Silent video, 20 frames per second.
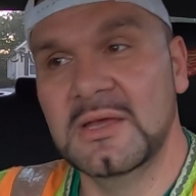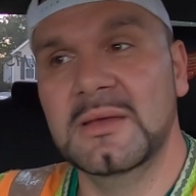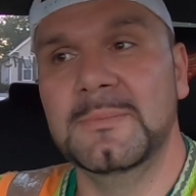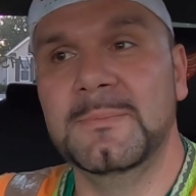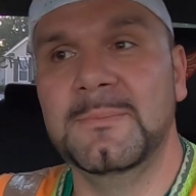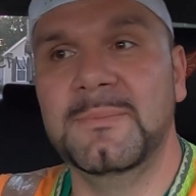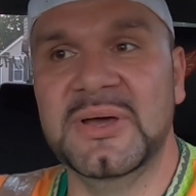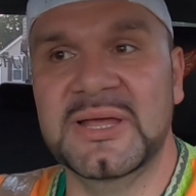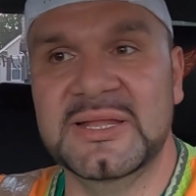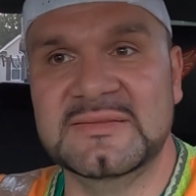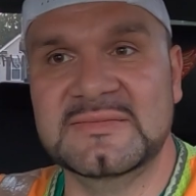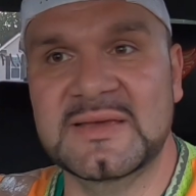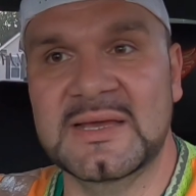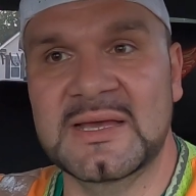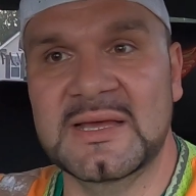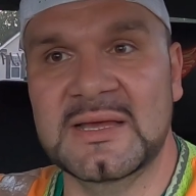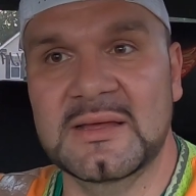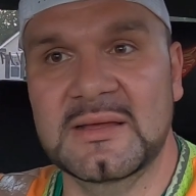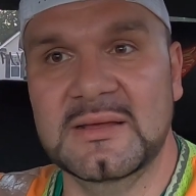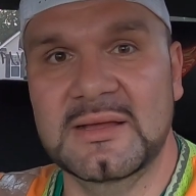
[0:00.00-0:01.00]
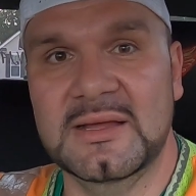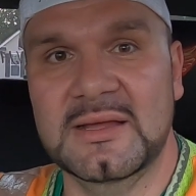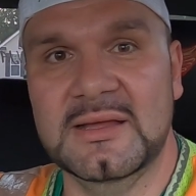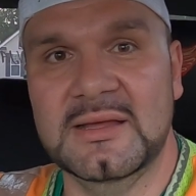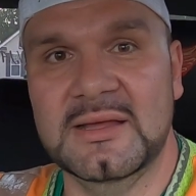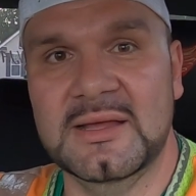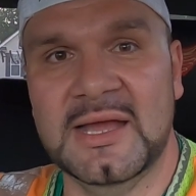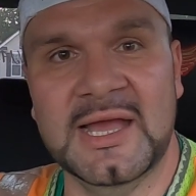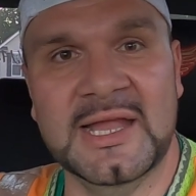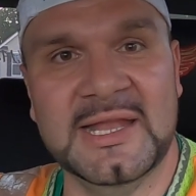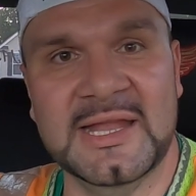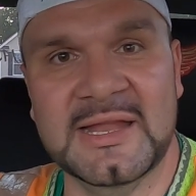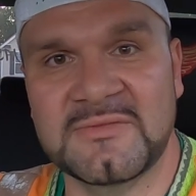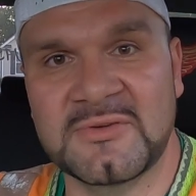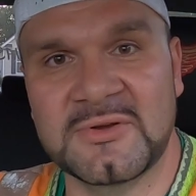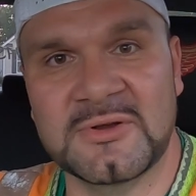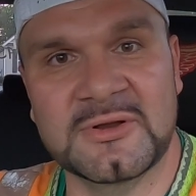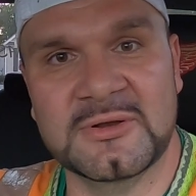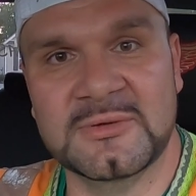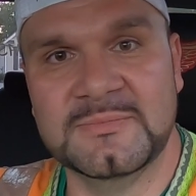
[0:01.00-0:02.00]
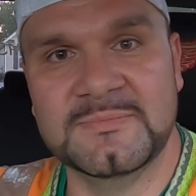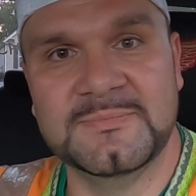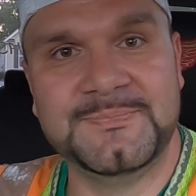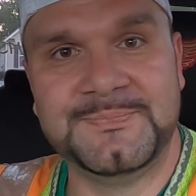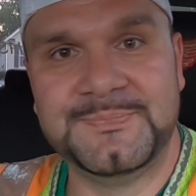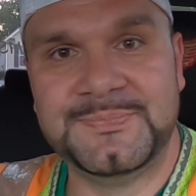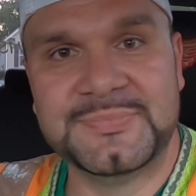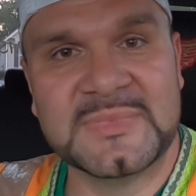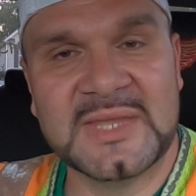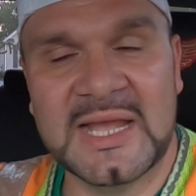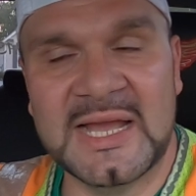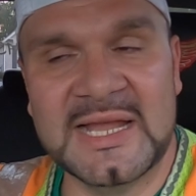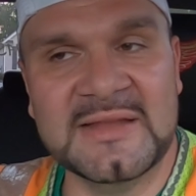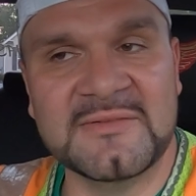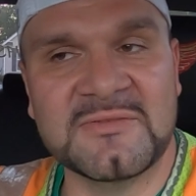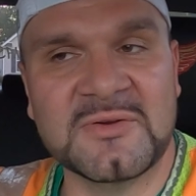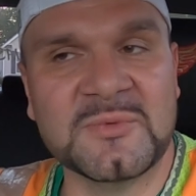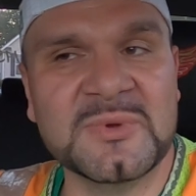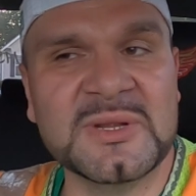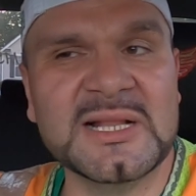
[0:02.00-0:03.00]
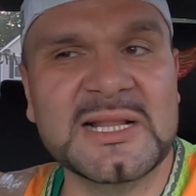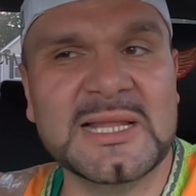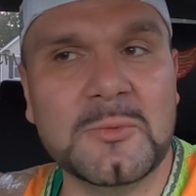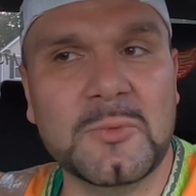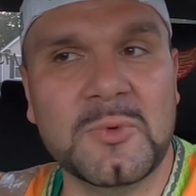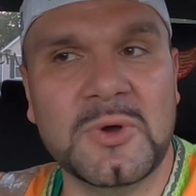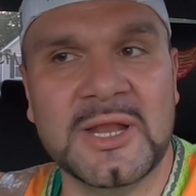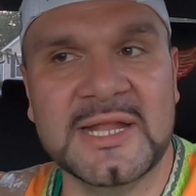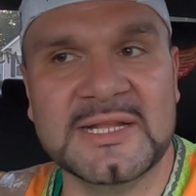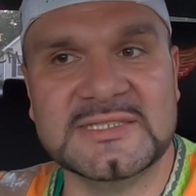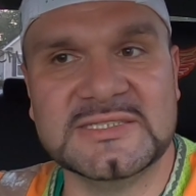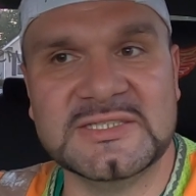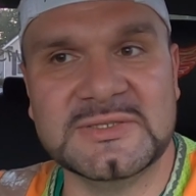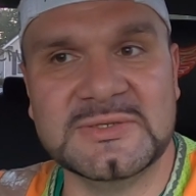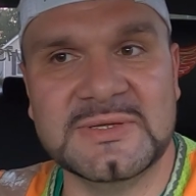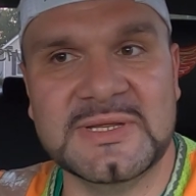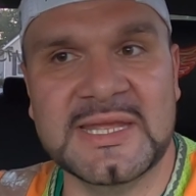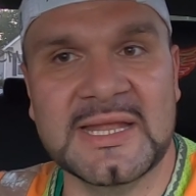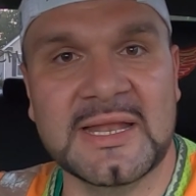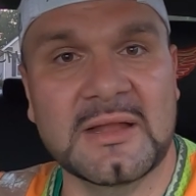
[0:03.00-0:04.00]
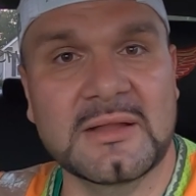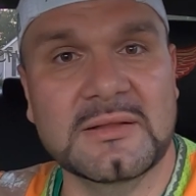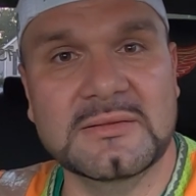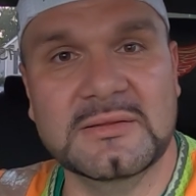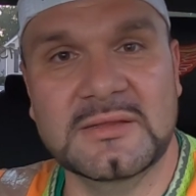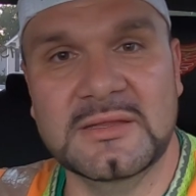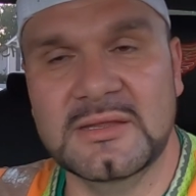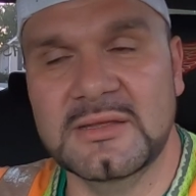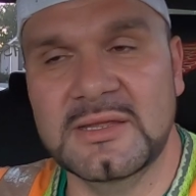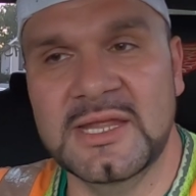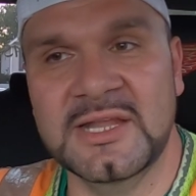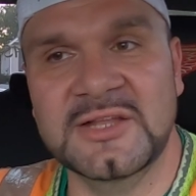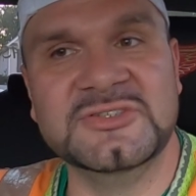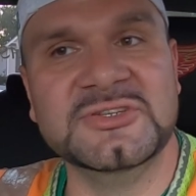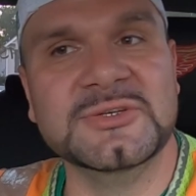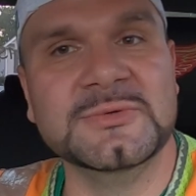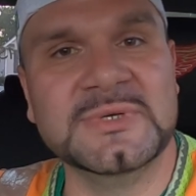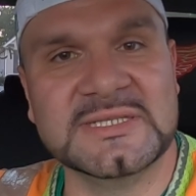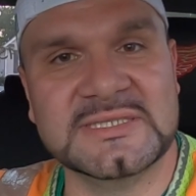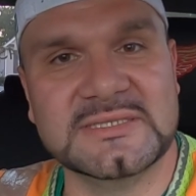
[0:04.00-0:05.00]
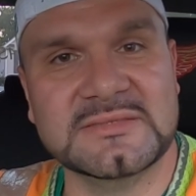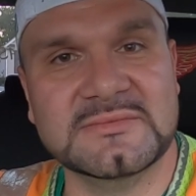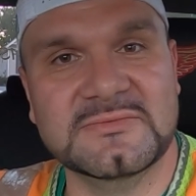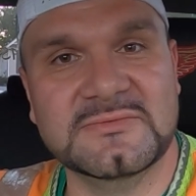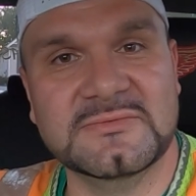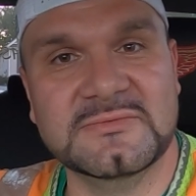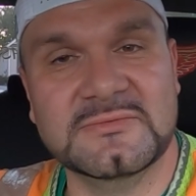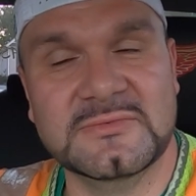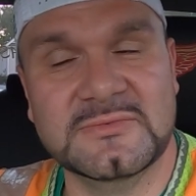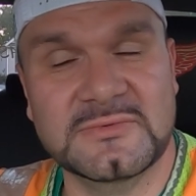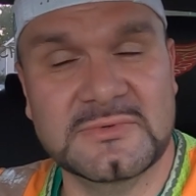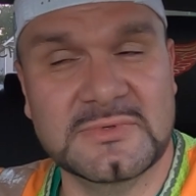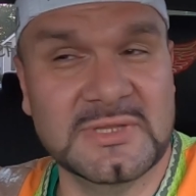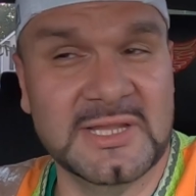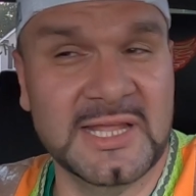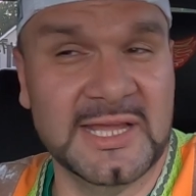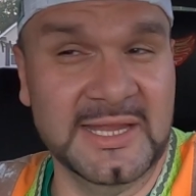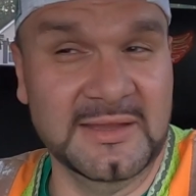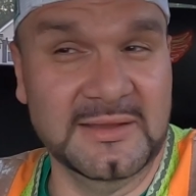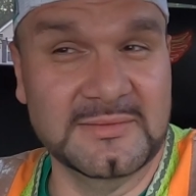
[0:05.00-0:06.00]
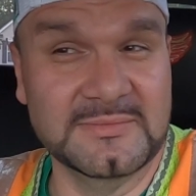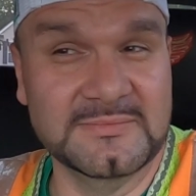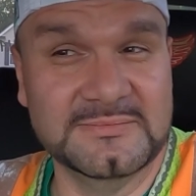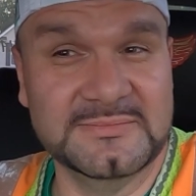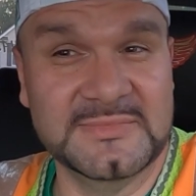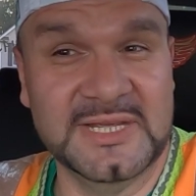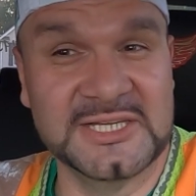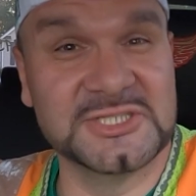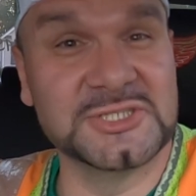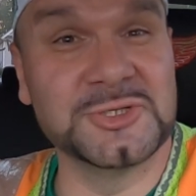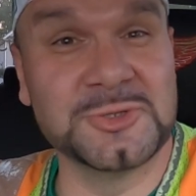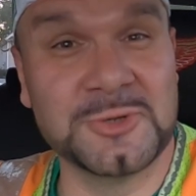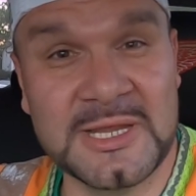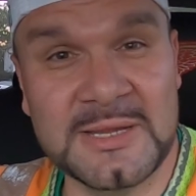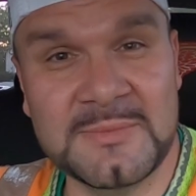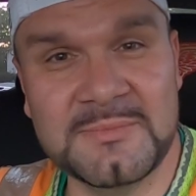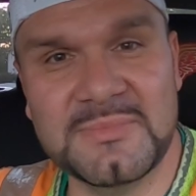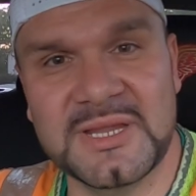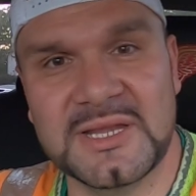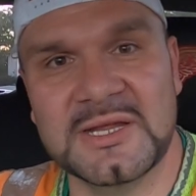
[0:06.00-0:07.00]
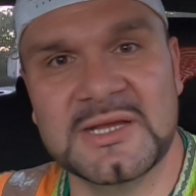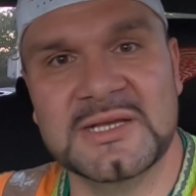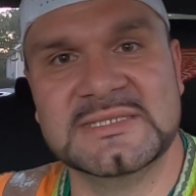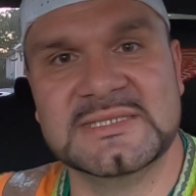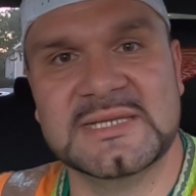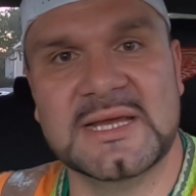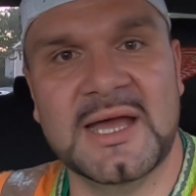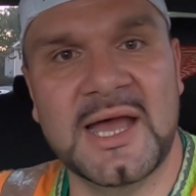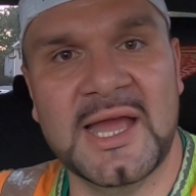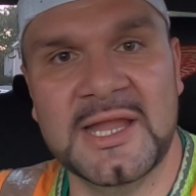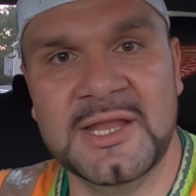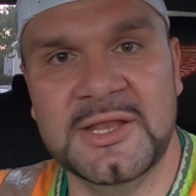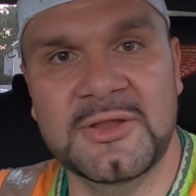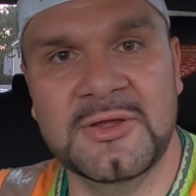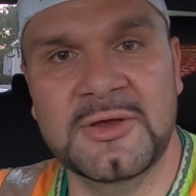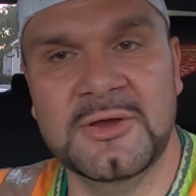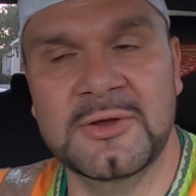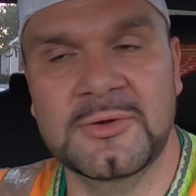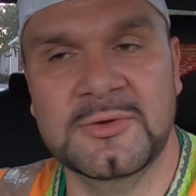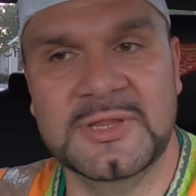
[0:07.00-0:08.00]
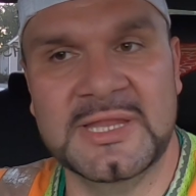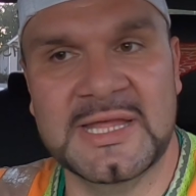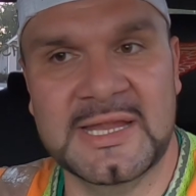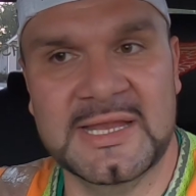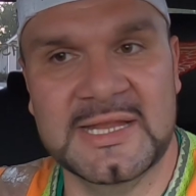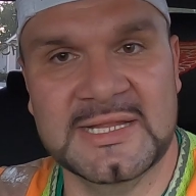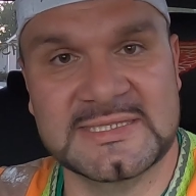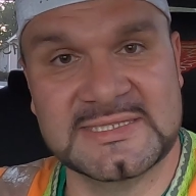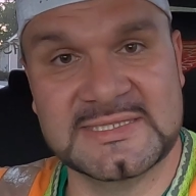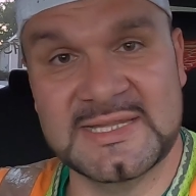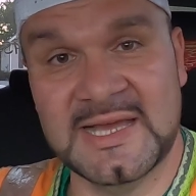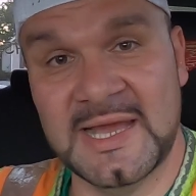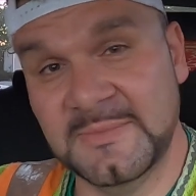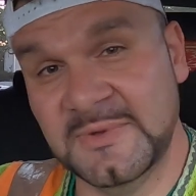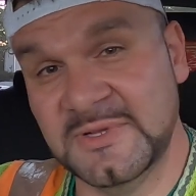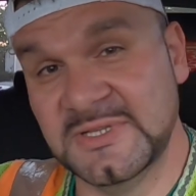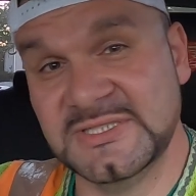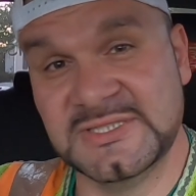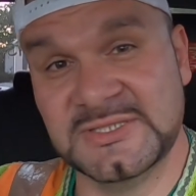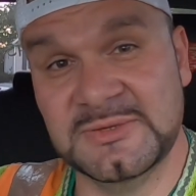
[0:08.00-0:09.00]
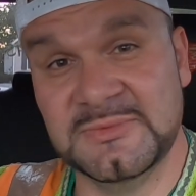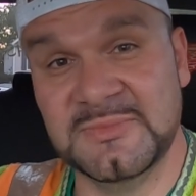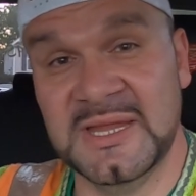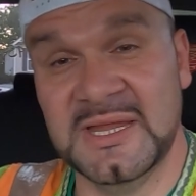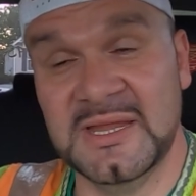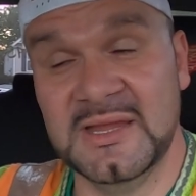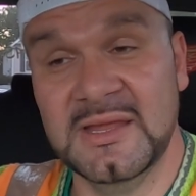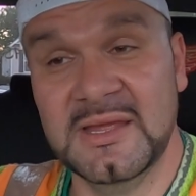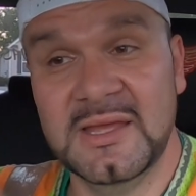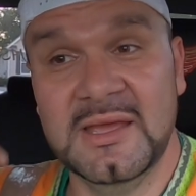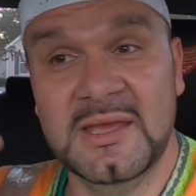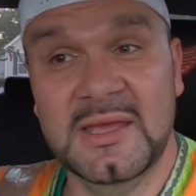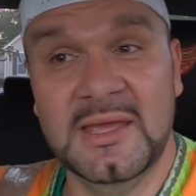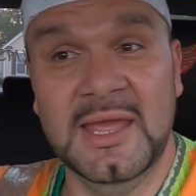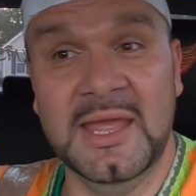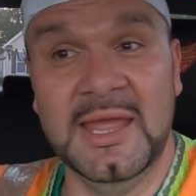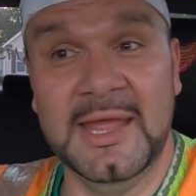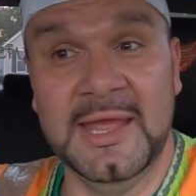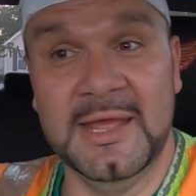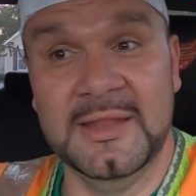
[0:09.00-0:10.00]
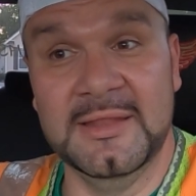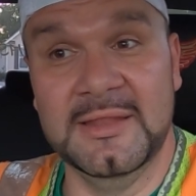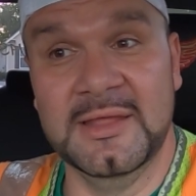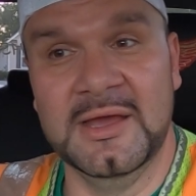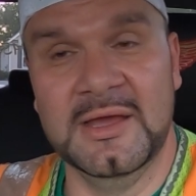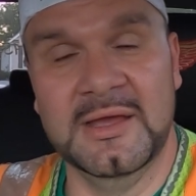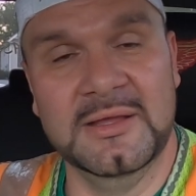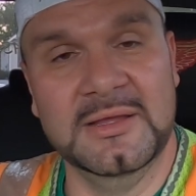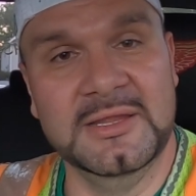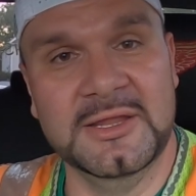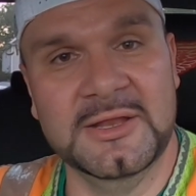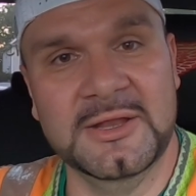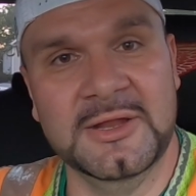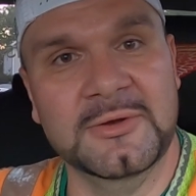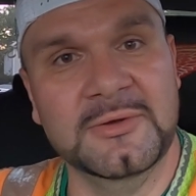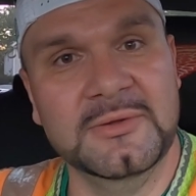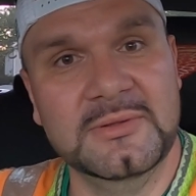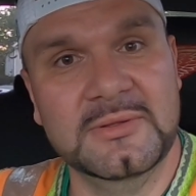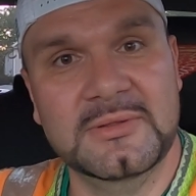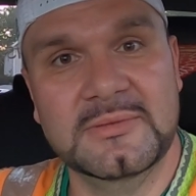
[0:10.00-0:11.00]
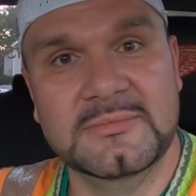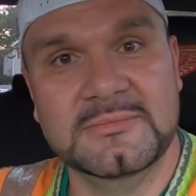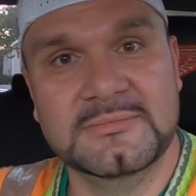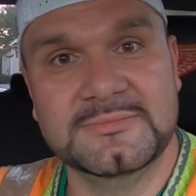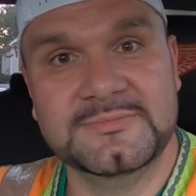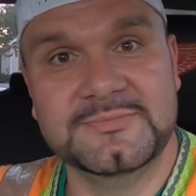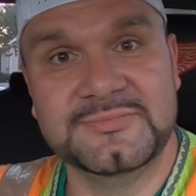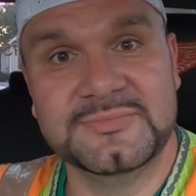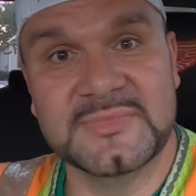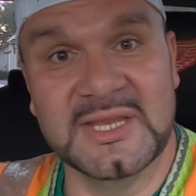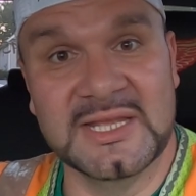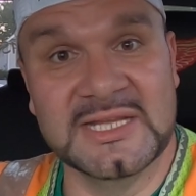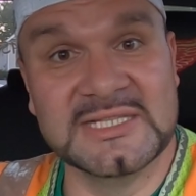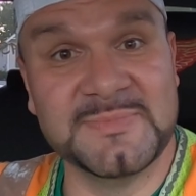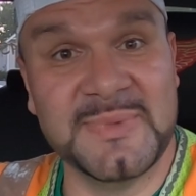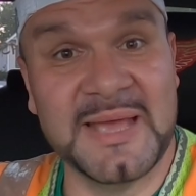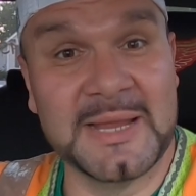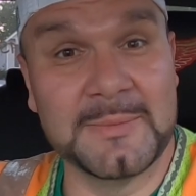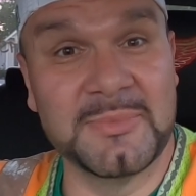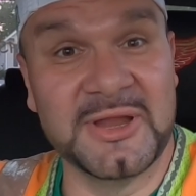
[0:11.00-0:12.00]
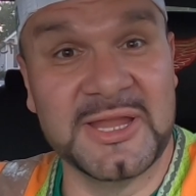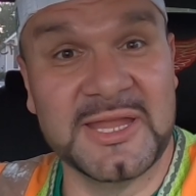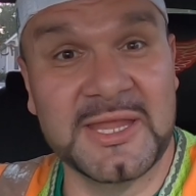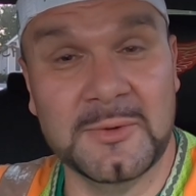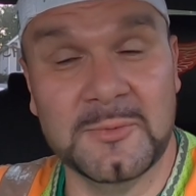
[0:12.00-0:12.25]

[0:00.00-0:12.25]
but I never really wanted to get into it like extreme, because I know that it's time consuming and you know, it's backbreaking